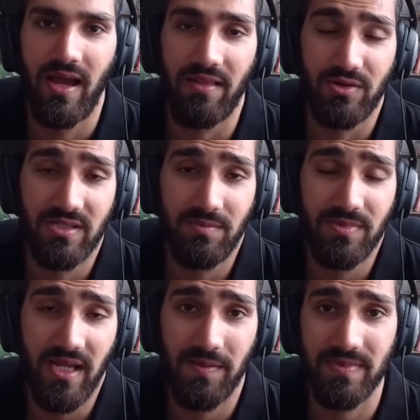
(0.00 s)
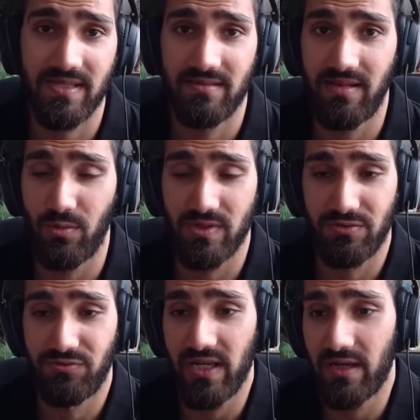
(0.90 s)
And sometimes there was
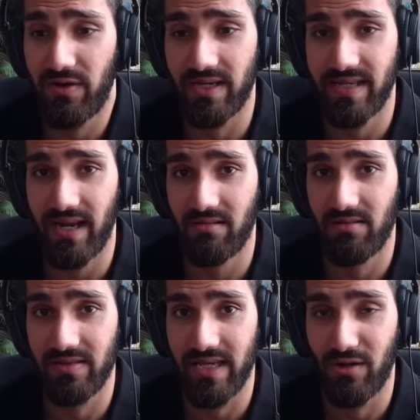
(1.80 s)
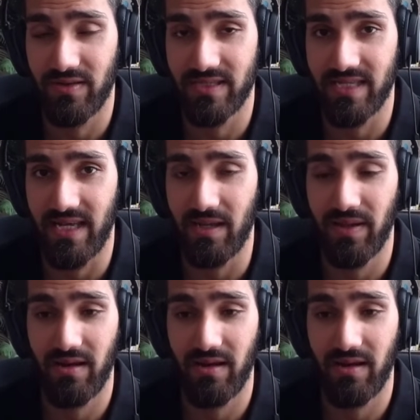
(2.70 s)
a really great technical lead on the team,